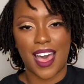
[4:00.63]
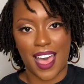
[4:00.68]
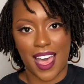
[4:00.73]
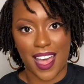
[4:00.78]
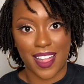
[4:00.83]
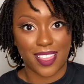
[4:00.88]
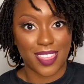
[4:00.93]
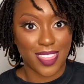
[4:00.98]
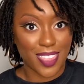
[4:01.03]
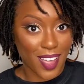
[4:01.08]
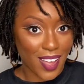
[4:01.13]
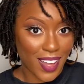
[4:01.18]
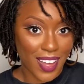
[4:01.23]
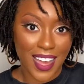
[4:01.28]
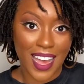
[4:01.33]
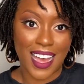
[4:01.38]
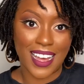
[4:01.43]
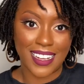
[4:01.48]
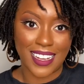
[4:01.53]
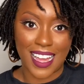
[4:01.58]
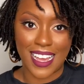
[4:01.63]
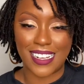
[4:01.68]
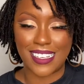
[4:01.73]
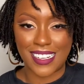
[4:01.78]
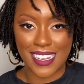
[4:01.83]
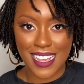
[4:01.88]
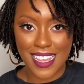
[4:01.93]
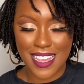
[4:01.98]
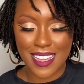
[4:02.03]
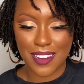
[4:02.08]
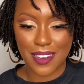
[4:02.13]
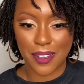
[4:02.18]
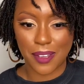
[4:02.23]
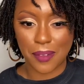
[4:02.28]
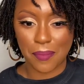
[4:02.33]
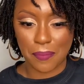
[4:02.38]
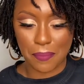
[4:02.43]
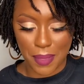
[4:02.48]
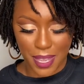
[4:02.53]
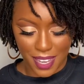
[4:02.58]
I thought I liked it
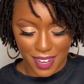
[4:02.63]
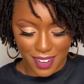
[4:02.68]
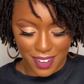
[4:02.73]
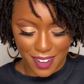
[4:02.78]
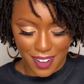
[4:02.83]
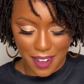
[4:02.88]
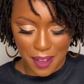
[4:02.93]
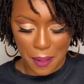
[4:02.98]
better,